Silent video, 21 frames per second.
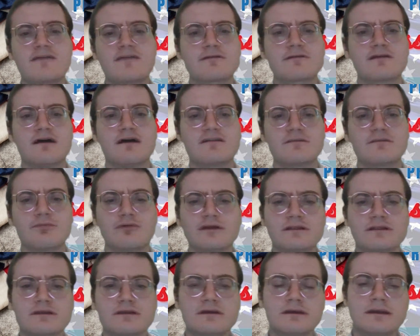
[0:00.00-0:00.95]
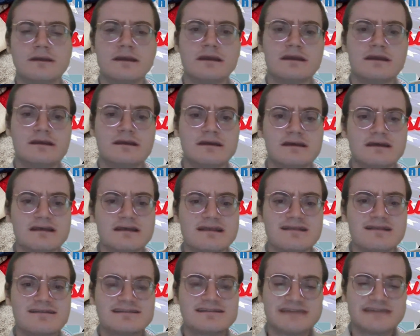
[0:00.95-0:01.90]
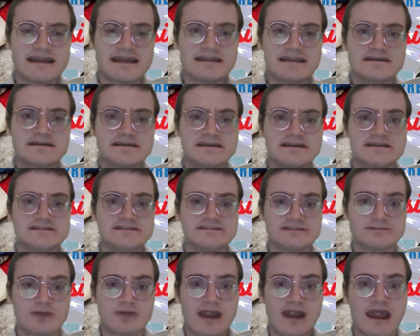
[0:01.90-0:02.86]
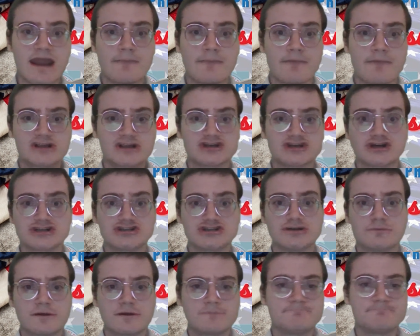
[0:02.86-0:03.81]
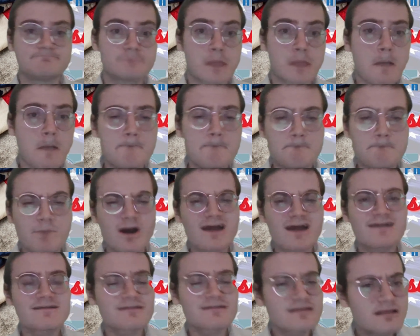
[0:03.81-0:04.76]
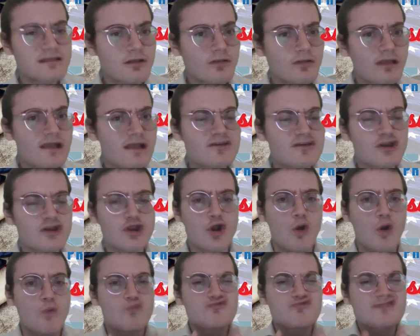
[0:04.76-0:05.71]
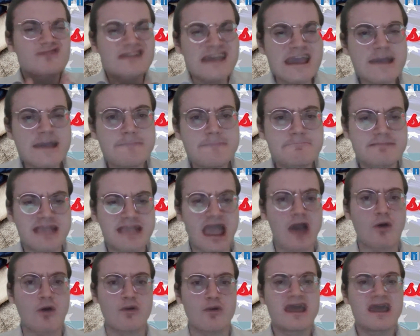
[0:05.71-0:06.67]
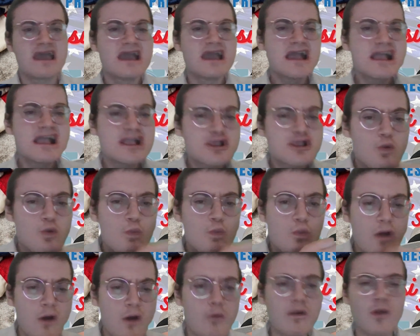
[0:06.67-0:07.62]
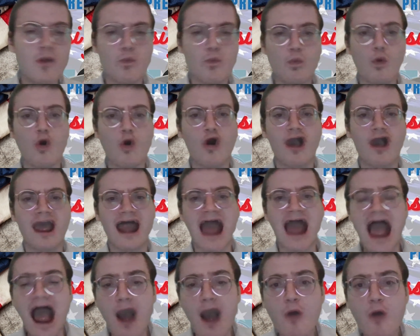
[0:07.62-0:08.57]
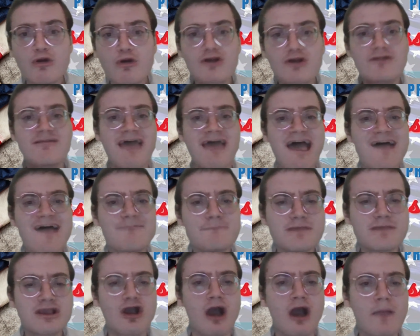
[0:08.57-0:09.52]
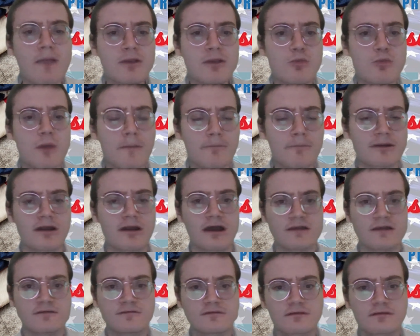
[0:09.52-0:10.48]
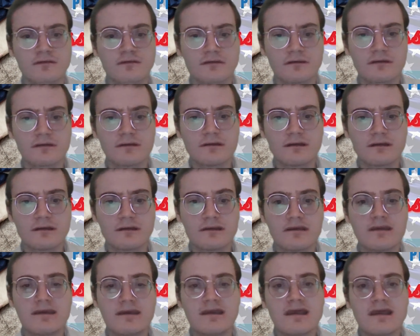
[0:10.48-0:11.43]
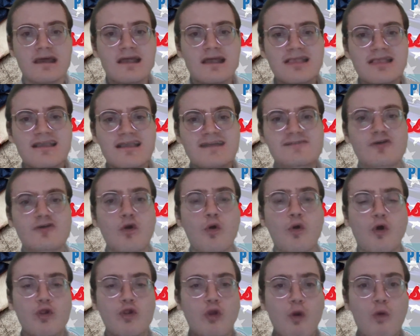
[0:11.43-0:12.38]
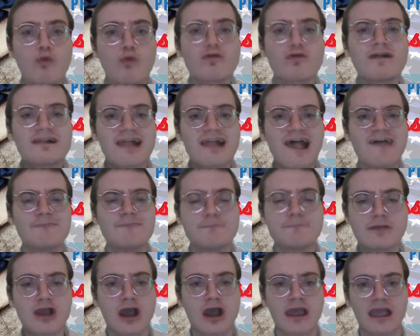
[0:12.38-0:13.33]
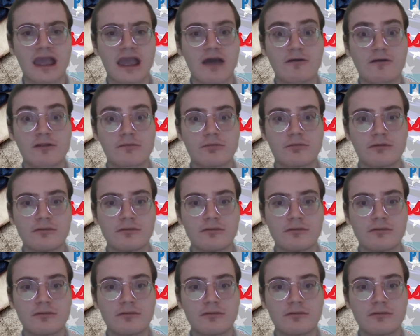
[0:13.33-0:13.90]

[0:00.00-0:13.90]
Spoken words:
Besides, Senate is ran by Chuck Schumer. So it's gonna go down so long, and how could the FBI be weaponized? It's called holding the FBI account.